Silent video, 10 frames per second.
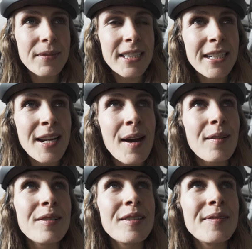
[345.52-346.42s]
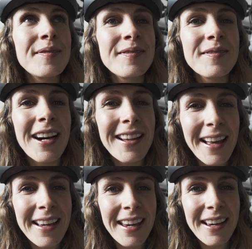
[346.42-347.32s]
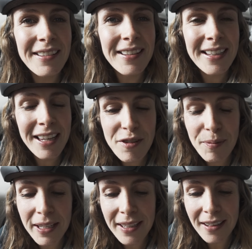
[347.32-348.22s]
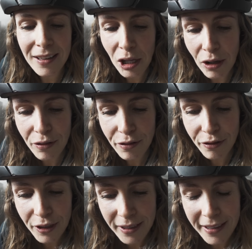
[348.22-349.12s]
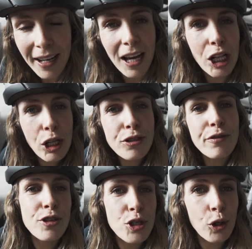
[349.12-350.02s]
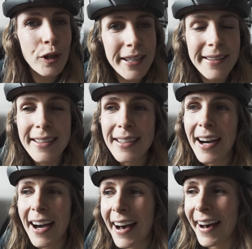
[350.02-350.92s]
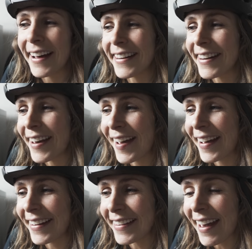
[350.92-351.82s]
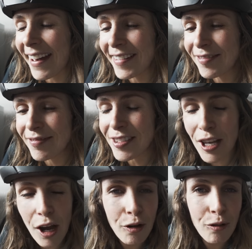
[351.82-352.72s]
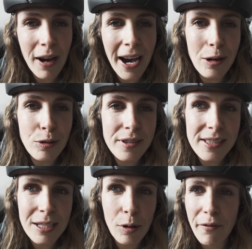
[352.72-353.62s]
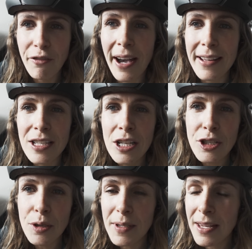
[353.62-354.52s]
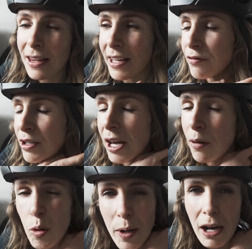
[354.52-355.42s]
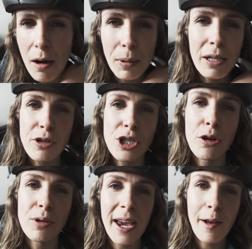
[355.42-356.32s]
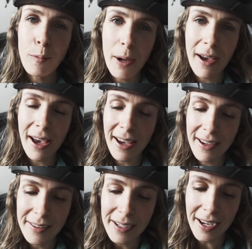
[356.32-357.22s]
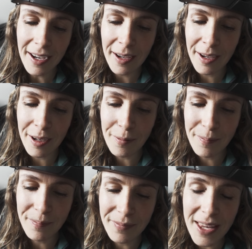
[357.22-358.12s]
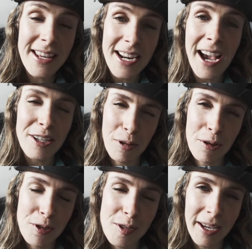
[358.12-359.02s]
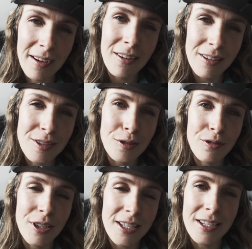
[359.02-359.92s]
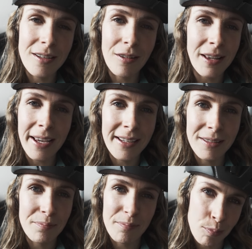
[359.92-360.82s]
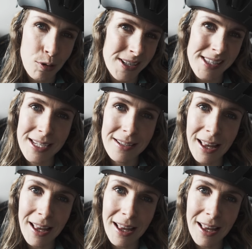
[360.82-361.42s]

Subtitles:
I don't know, I like it. It gives me a lot of joy, and yeah. So I will see you. In fact, someone said in the last video, oh, I can't believe you're showing your helmet hair. In a nice way, it was just like, oh, it's good that you're not like prissy and